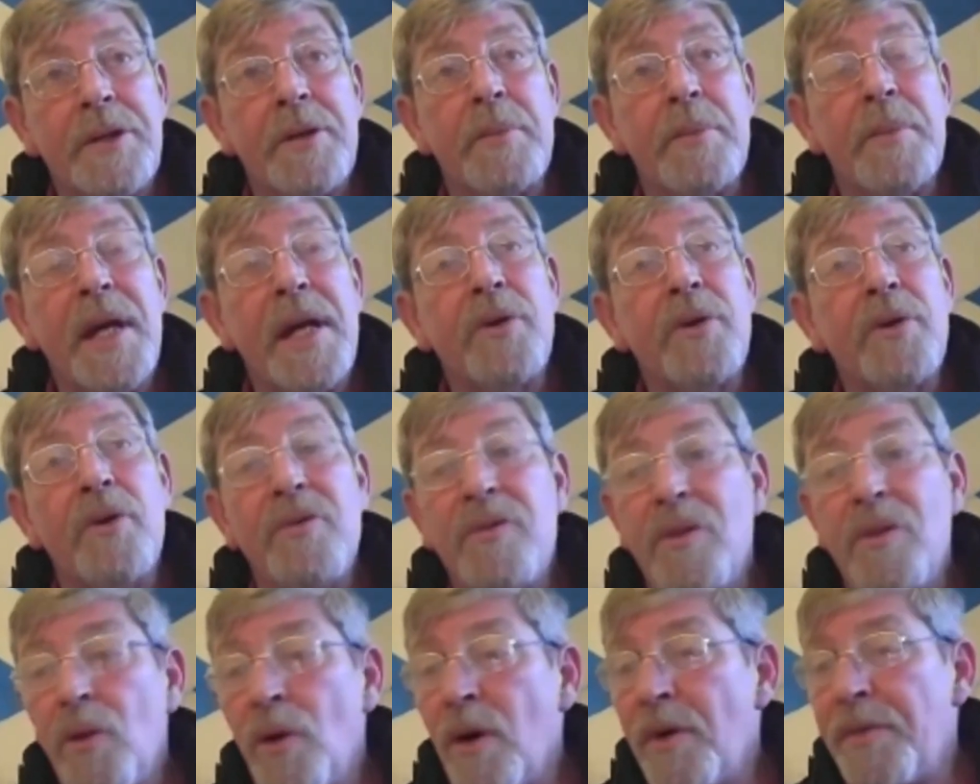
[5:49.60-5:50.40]
And there'll be an
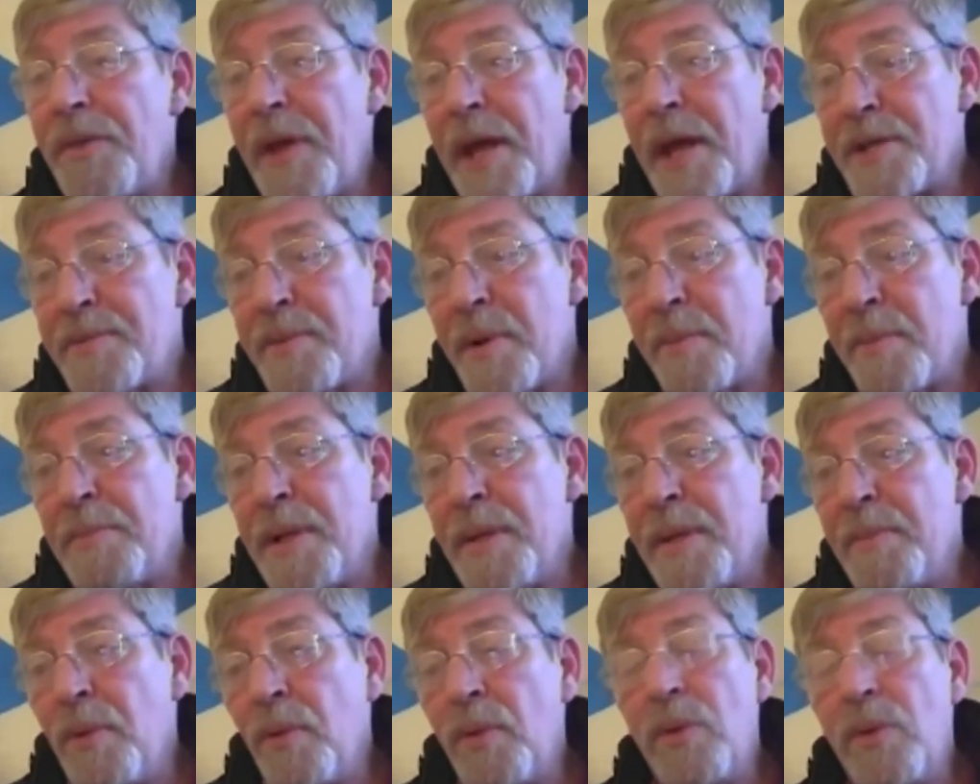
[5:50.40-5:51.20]
awful lot of desperate
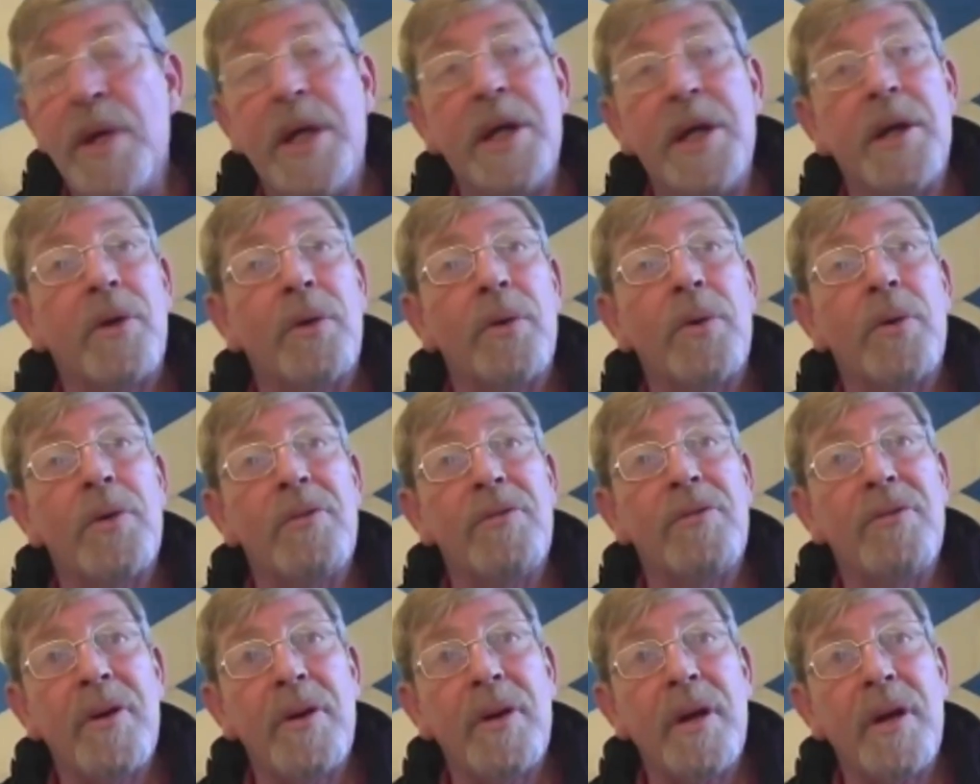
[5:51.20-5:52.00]
people out here
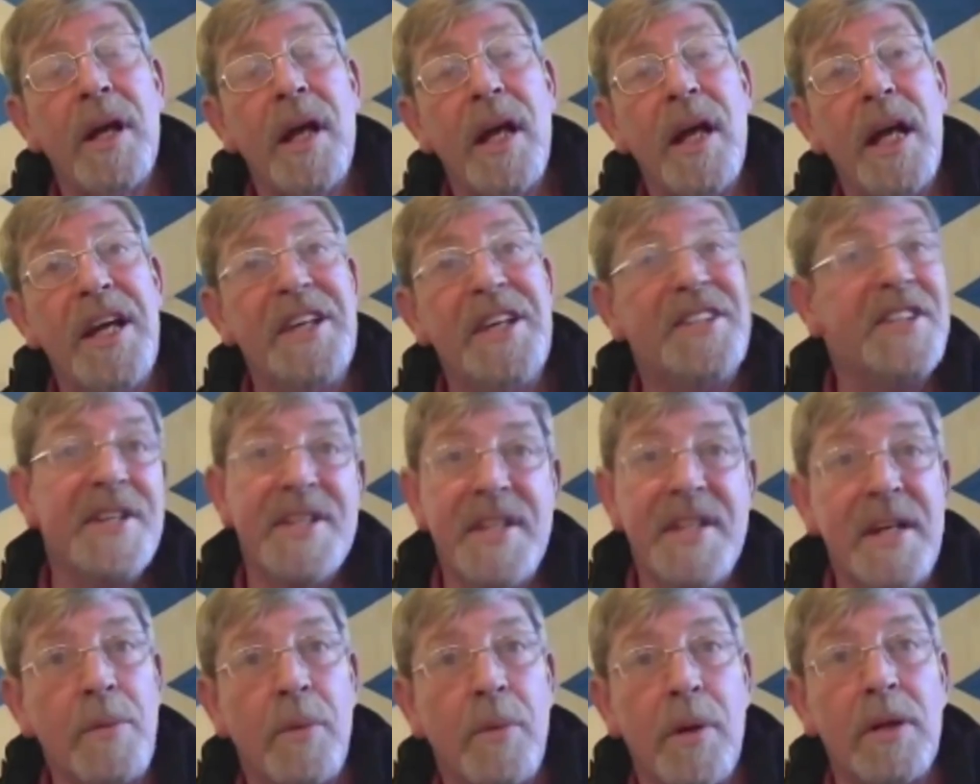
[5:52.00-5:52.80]
looking for
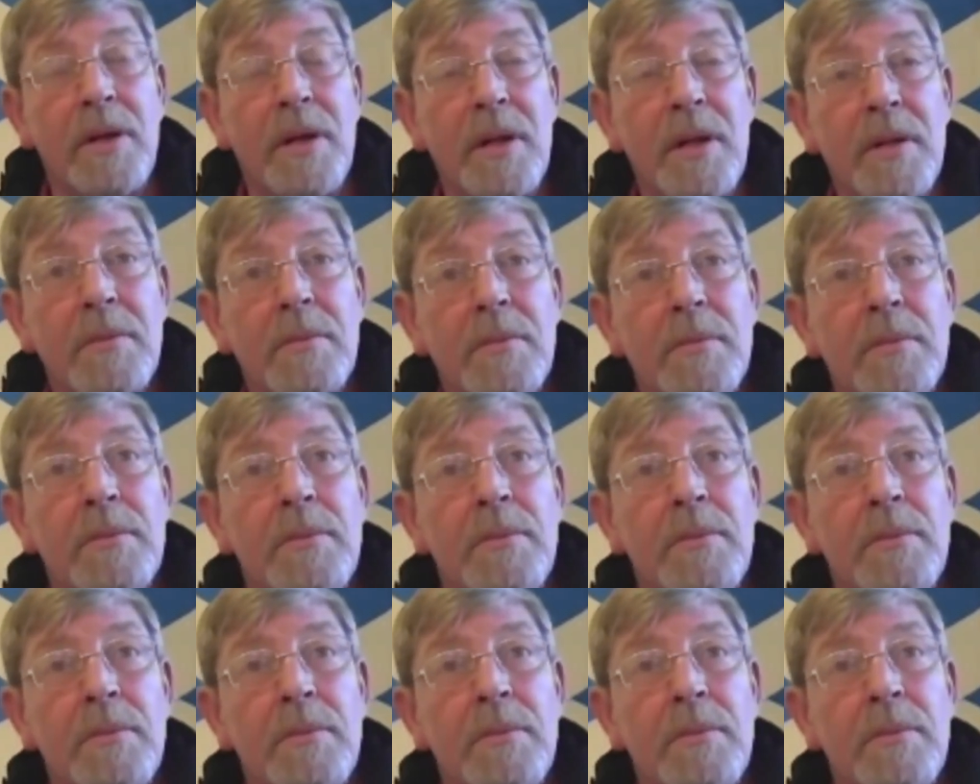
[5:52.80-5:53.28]
agency work.